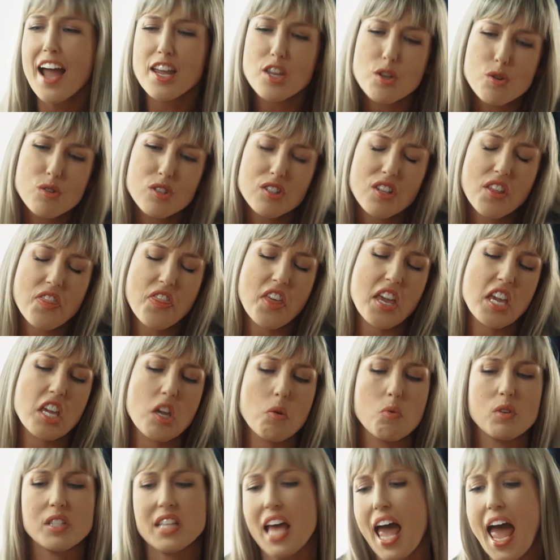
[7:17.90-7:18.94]
I used to
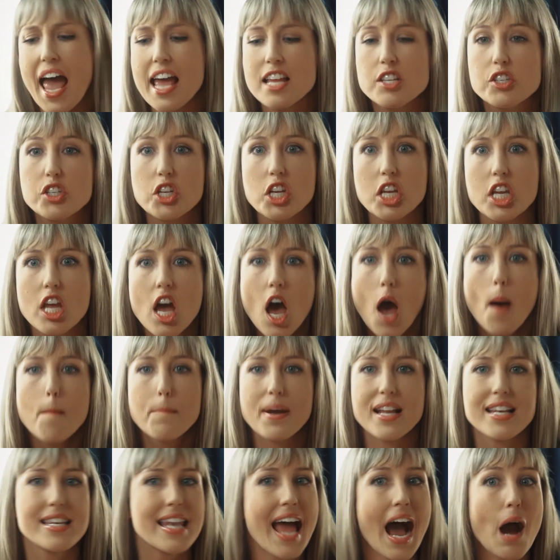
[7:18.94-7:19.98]
think edgy,
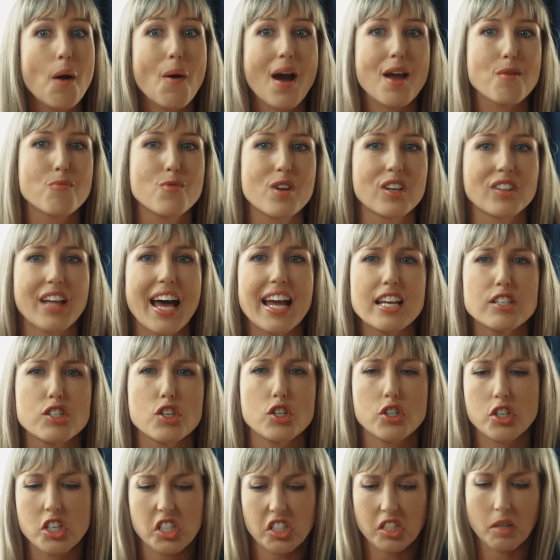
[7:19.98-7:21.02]
but now I realize
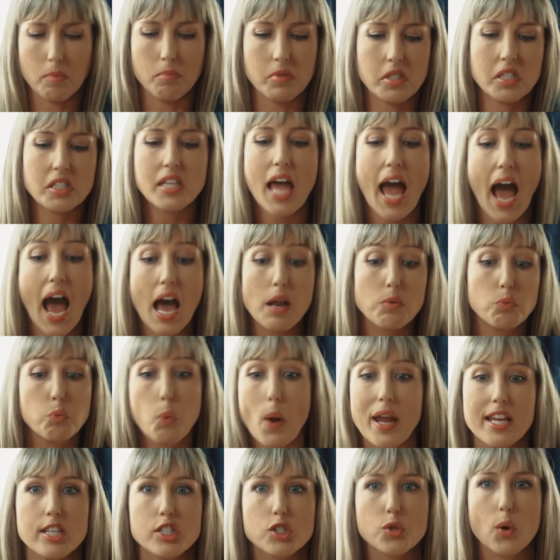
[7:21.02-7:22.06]
you're just a sad
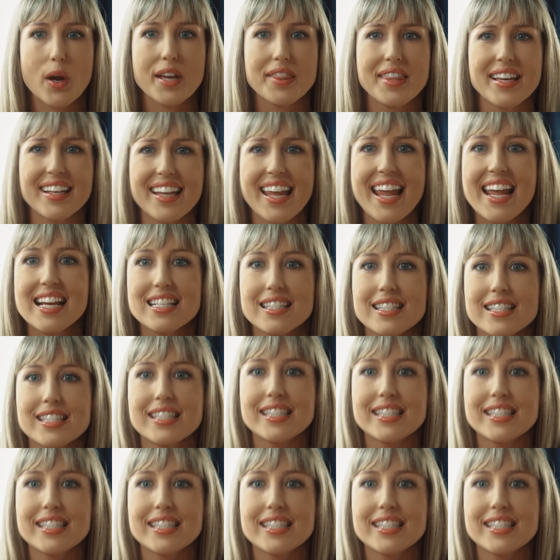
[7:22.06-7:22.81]
wastoid that can't